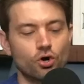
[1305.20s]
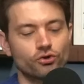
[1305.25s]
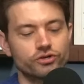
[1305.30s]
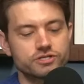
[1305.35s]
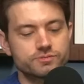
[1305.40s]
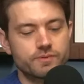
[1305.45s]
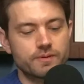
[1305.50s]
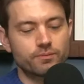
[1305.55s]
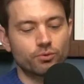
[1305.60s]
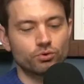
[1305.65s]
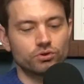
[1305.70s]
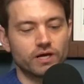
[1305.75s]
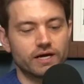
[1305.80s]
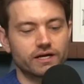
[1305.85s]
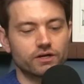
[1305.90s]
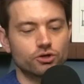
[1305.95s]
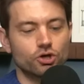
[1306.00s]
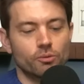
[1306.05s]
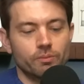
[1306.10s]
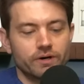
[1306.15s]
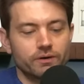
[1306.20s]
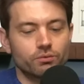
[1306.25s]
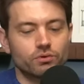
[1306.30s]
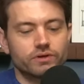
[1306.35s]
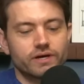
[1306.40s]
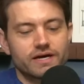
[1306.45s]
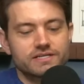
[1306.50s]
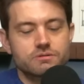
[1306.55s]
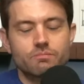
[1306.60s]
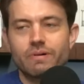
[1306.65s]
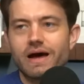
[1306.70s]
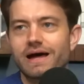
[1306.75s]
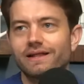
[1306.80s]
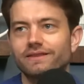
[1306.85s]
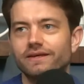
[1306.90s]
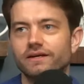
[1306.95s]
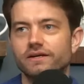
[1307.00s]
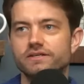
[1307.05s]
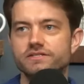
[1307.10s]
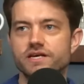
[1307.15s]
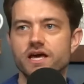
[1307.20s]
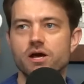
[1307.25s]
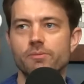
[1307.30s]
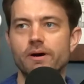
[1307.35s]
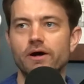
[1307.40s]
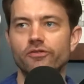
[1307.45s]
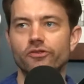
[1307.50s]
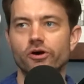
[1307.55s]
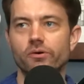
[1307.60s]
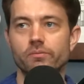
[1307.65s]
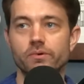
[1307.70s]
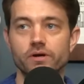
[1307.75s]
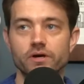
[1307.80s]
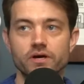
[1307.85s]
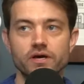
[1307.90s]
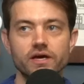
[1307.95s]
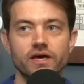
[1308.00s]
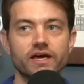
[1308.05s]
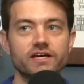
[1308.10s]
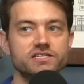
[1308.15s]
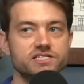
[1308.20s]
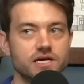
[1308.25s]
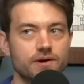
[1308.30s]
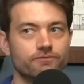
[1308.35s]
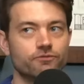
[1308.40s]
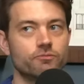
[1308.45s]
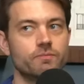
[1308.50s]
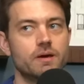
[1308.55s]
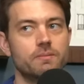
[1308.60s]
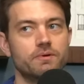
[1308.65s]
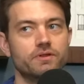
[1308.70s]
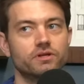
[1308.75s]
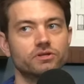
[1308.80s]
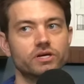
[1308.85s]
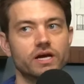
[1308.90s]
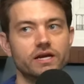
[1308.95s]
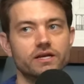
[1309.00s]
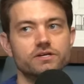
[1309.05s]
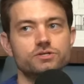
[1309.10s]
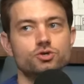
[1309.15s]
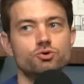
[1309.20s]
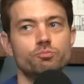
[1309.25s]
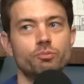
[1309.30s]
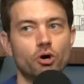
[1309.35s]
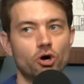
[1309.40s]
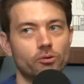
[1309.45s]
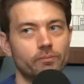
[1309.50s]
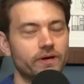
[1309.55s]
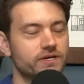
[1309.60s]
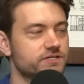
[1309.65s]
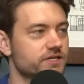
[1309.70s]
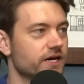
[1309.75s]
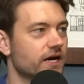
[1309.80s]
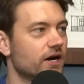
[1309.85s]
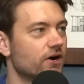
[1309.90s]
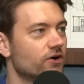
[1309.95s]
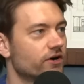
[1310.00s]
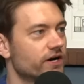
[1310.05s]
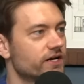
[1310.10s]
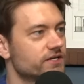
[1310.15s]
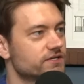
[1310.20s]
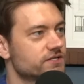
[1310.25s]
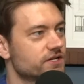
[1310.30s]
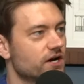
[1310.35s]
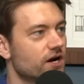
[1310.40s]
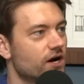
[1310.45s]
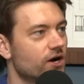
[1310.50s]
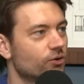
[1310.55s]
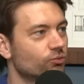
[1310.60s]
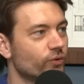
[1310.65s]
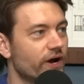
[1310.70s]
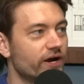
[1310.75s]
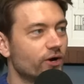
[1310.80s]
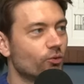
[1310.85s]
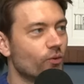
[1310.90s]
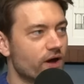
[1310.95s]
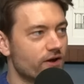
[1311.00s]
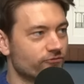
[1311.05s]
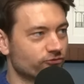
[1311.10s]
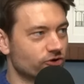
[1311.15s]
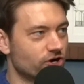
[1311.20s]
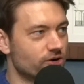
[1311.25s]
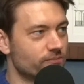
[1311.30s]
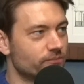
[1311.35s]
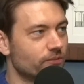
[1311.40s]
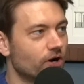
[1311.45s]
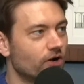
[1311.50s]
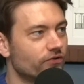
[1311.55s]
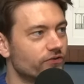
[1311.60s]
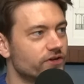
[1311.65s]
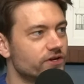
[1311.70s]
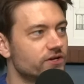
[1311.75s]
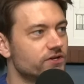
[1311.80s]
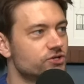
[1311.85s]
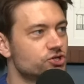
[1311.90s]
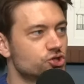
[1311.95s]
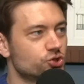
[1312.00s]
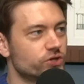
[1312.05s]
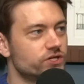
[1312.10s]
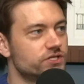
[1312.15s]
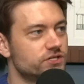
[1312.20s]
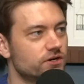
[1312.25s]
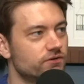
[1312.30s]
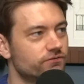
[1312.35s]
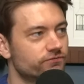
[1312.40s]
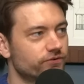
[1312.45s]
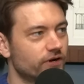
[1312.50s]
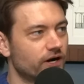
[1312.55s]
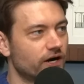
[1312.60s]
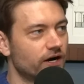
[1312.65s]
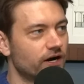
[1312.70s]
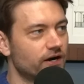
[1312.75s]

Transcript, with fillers: all these people, like nobody really has a bad thing to say about them, except for maybe the ladies who Paul Mescal has ran away from on the streets of